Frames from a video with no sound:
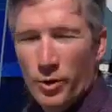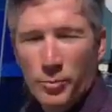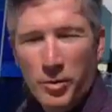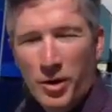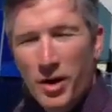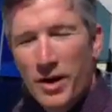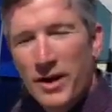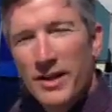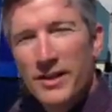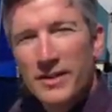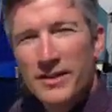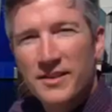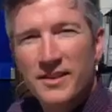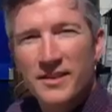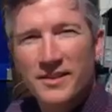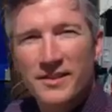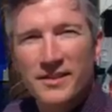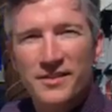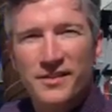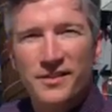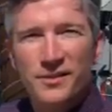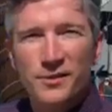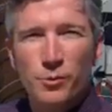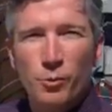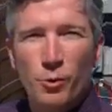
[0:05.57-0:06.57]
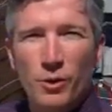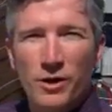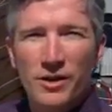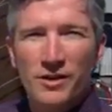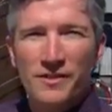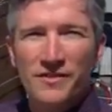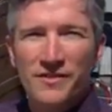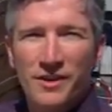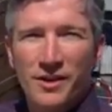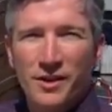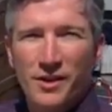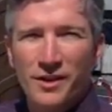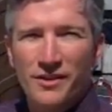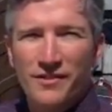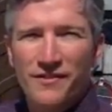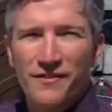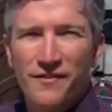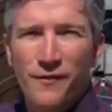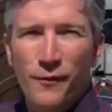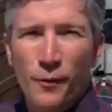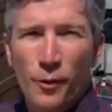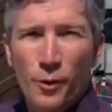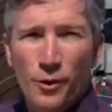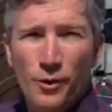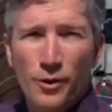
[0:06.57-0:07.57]
Bonnet. This is one of our
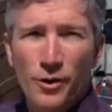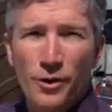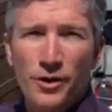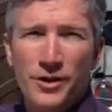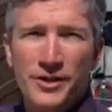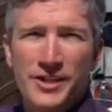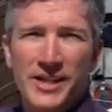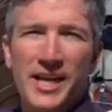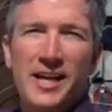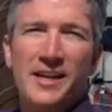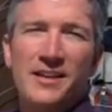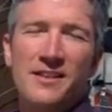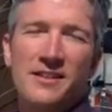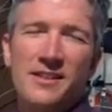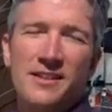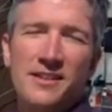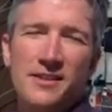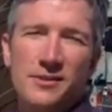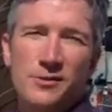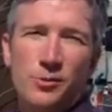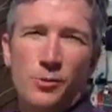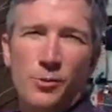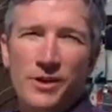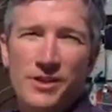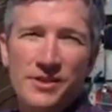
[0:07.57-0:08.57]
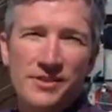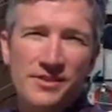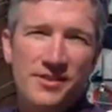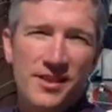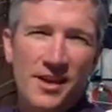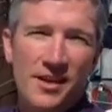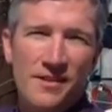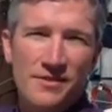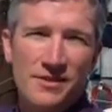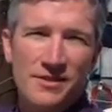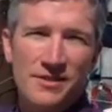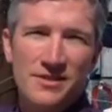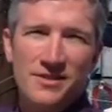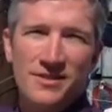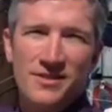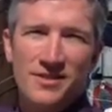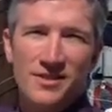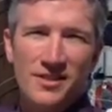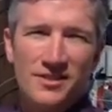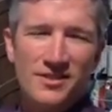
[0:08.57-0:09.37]
four Catalina 27s.